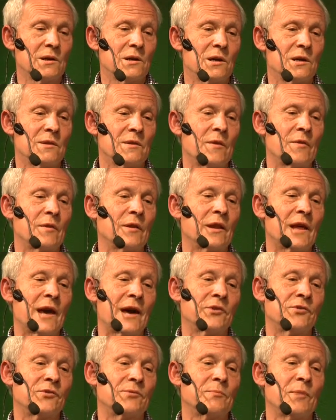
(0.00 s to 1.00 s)
And then the
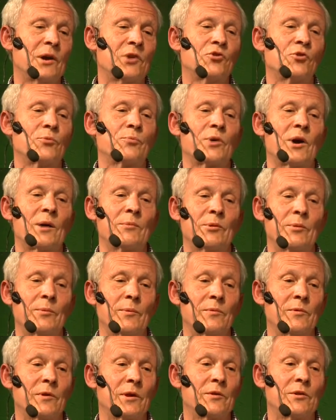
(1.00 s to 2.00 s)
last major problem,
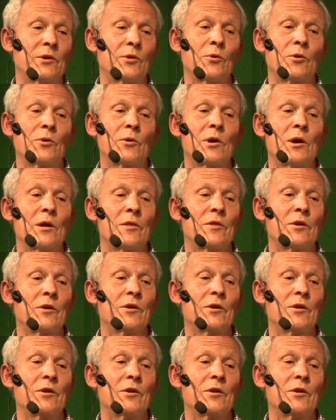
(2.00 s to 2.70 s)
there are